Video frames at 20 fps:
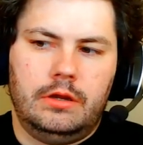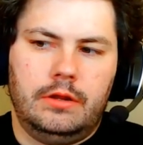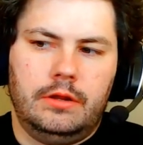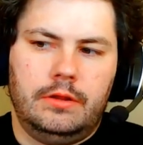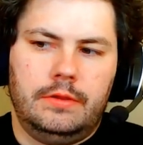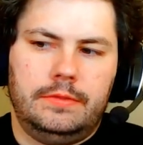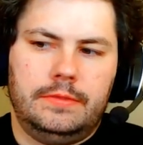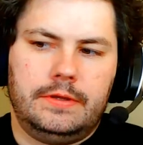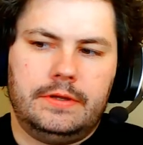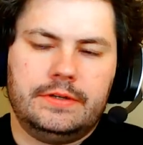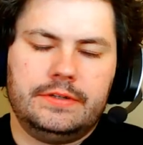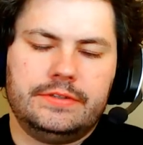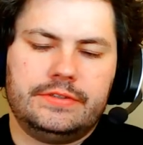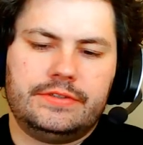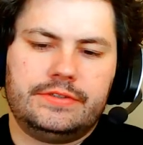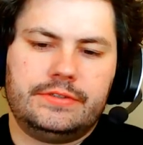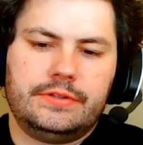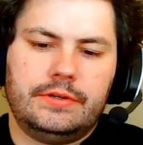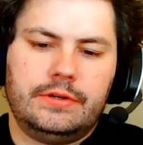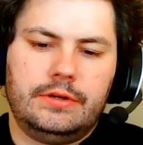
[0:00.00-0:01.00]
There's,
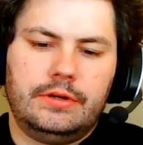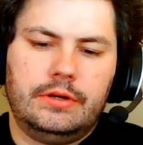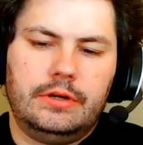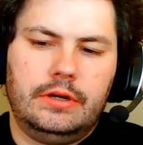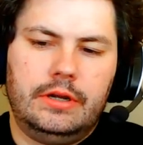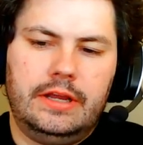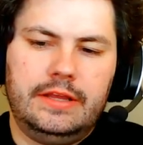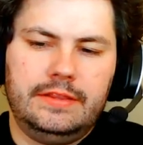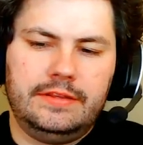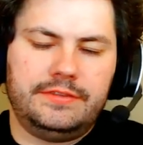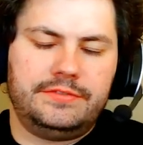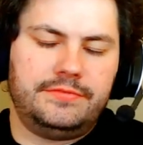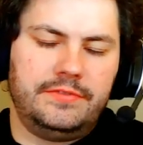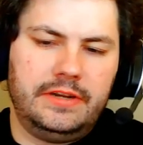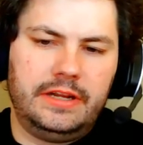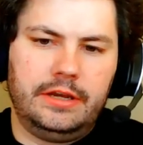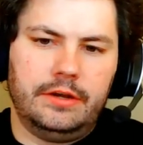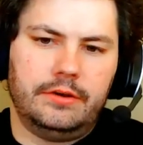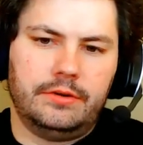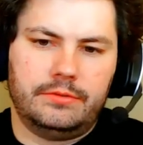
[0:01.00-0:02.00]
in this
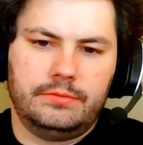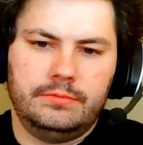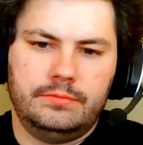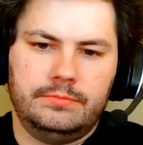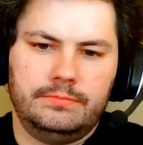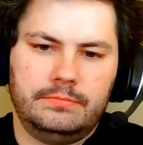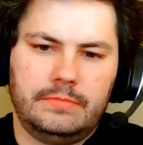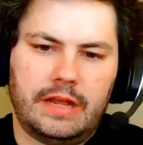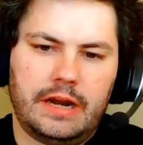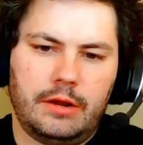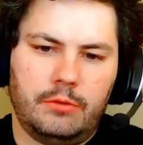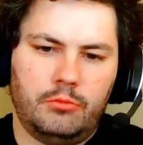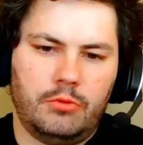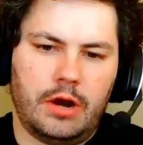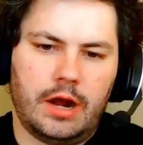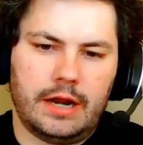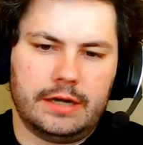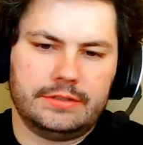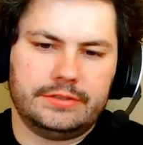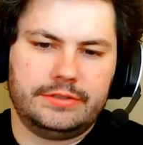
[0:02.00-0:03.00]
video that I
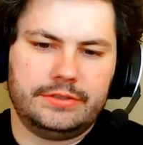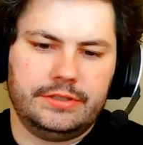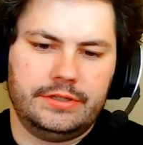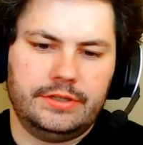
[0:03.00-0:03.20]
watched,